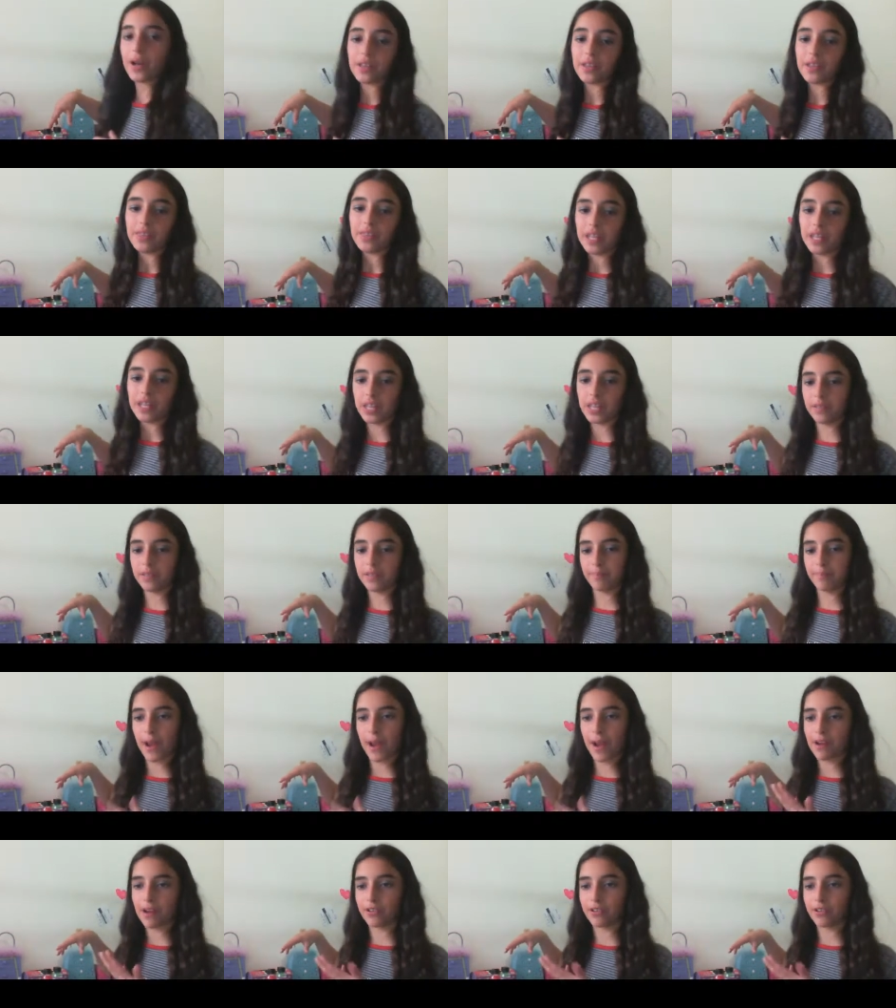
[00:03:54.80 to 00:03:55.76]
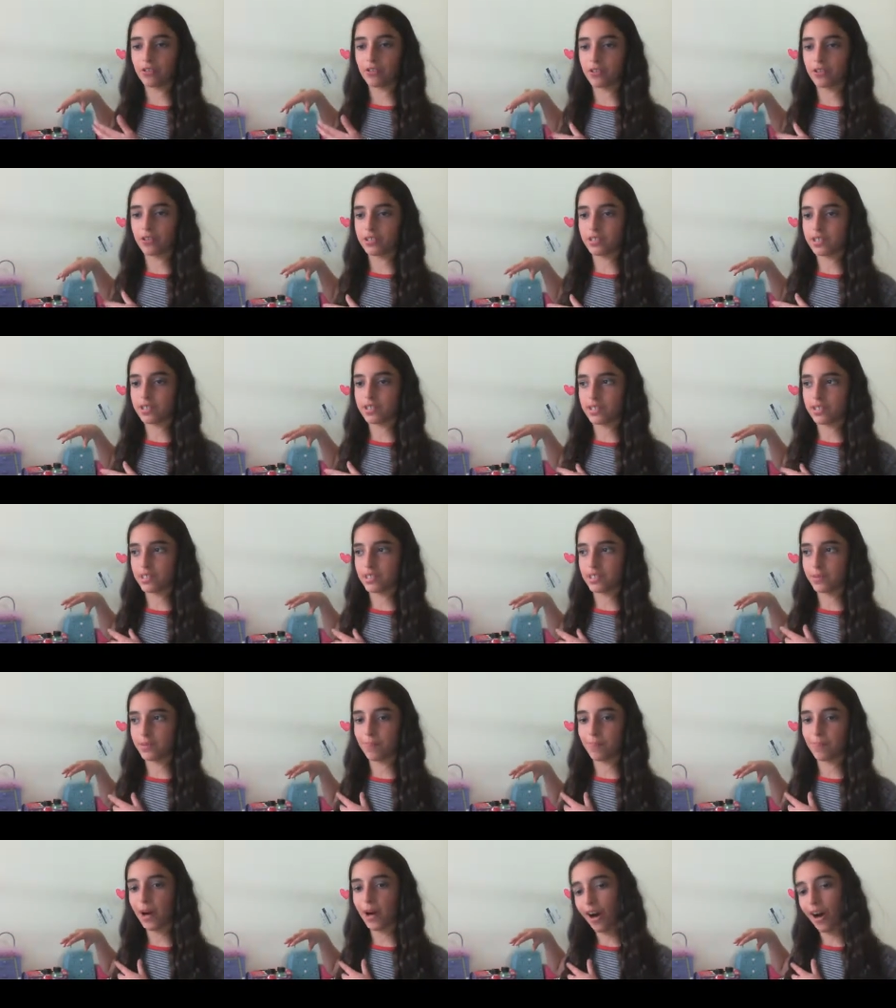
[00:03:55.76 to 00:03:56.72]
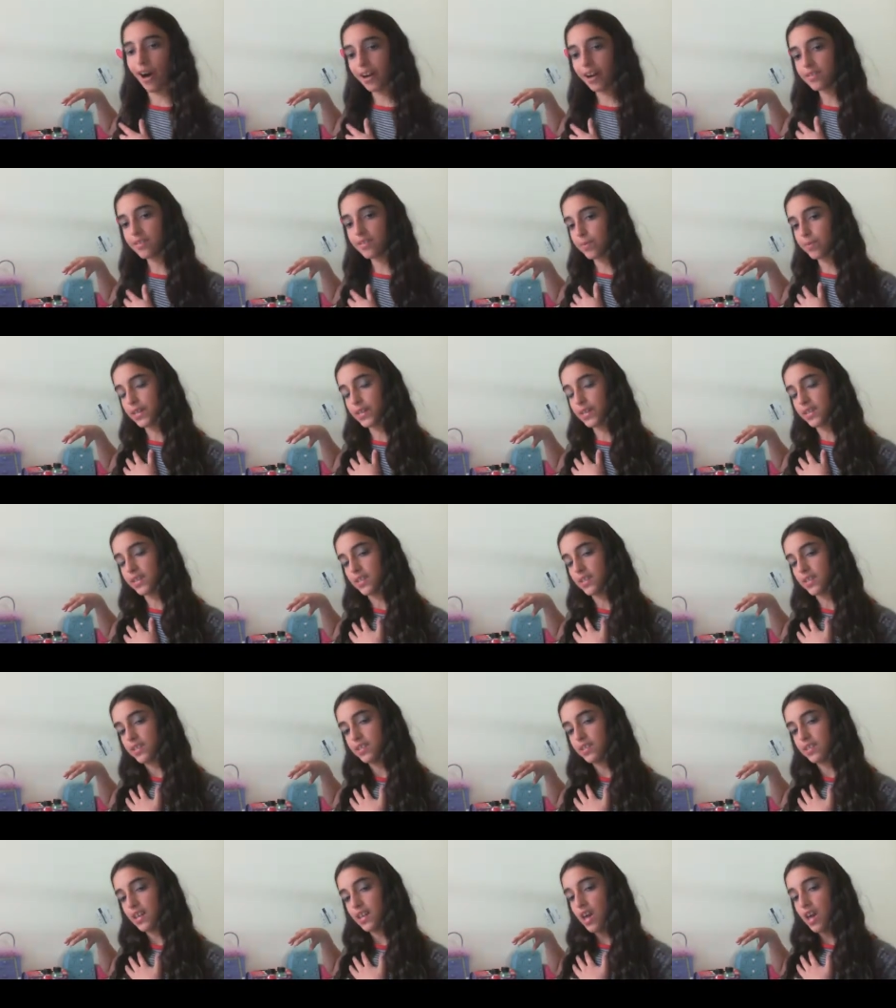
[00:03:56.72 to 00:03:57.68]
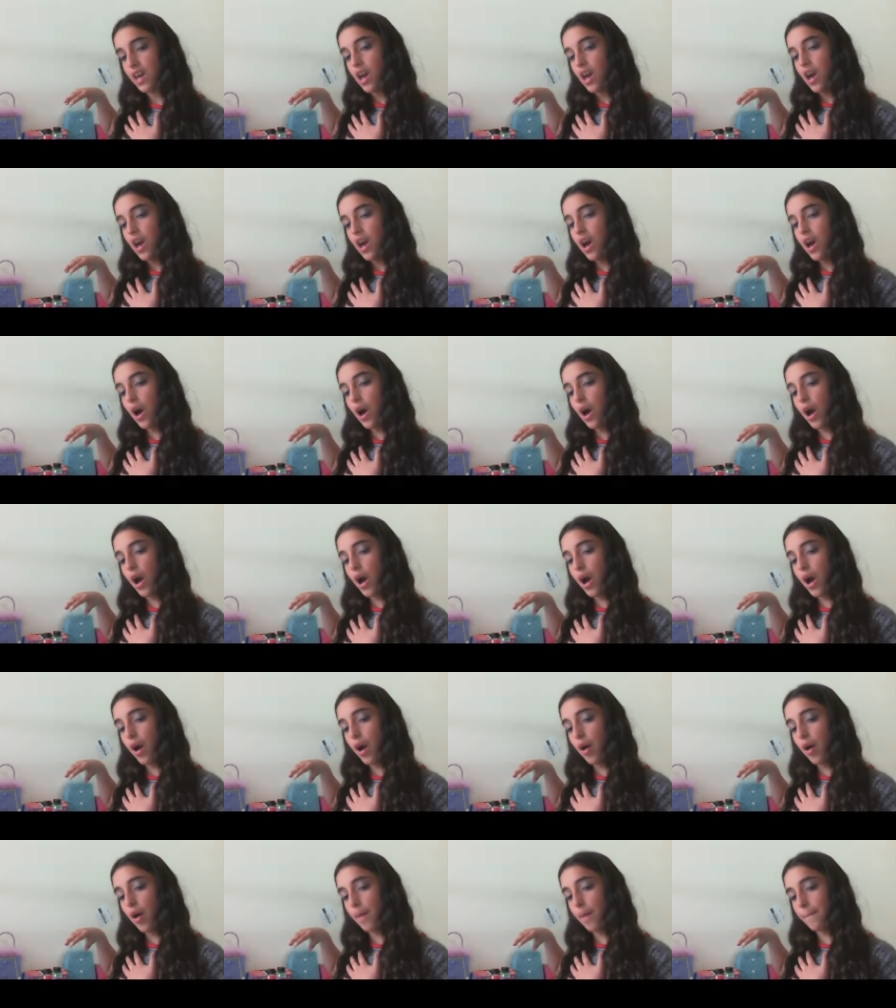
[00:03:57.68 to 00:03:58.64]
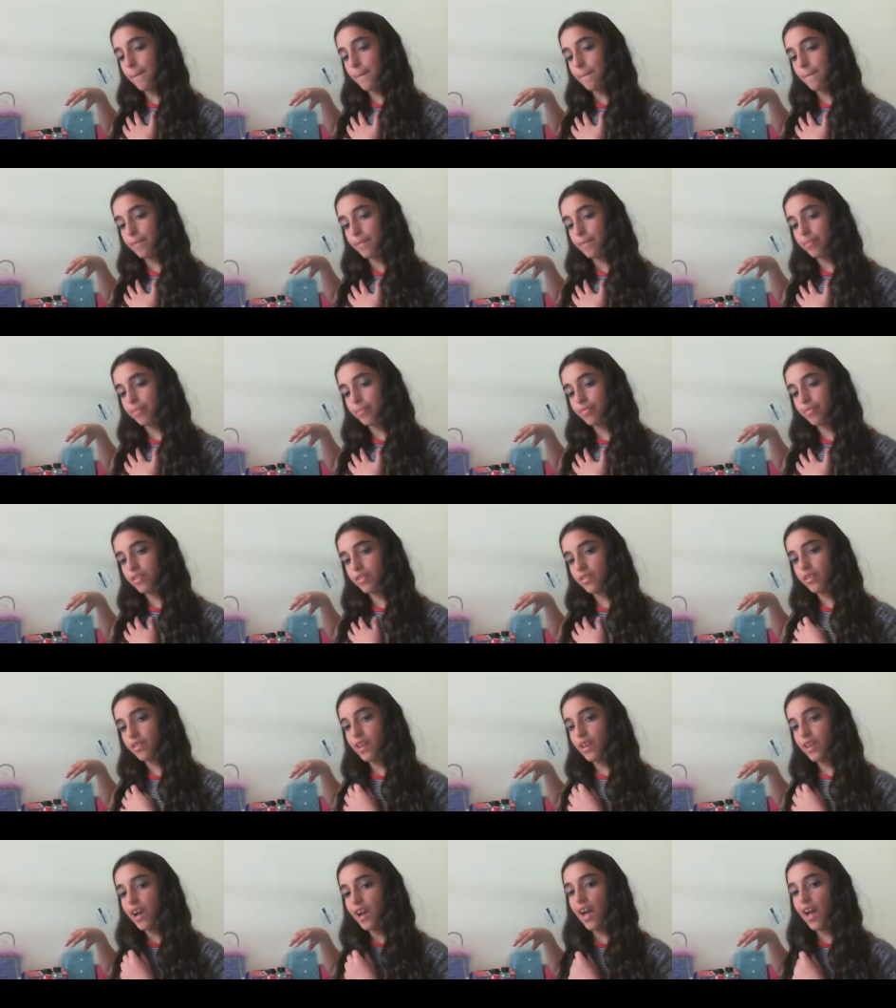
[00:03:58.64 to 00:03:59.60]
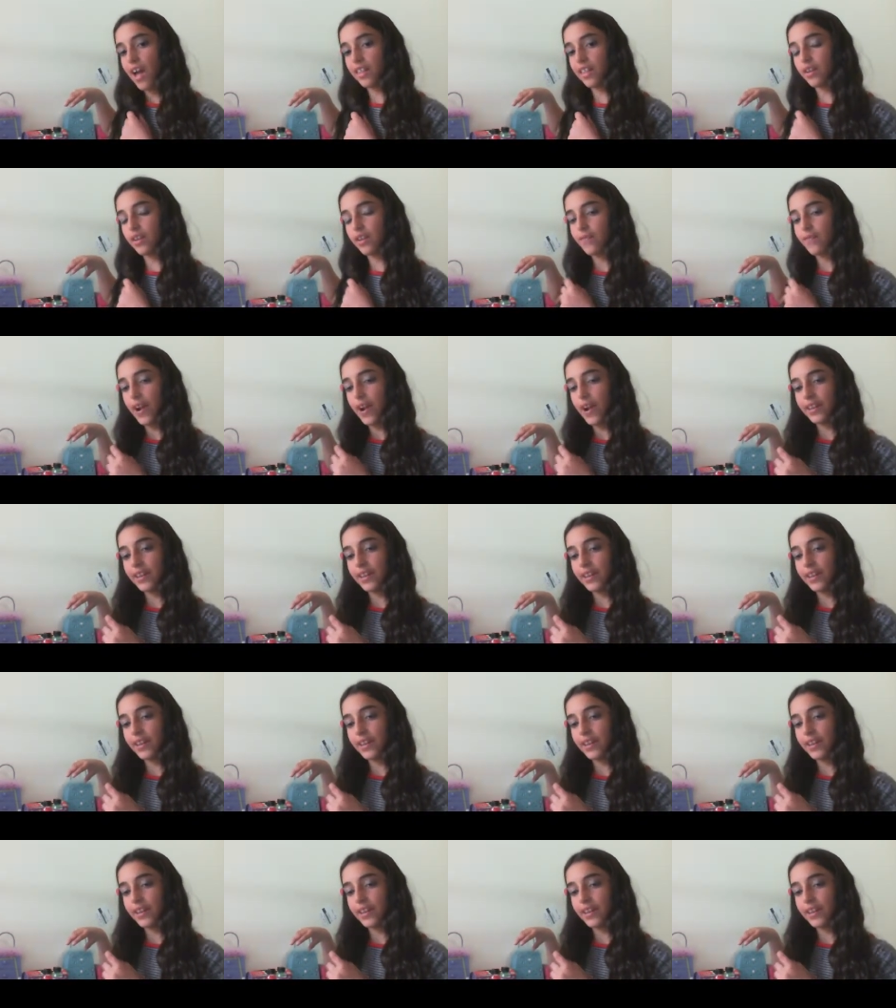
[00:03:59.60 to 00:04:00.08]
the background noise is the park because um, I live right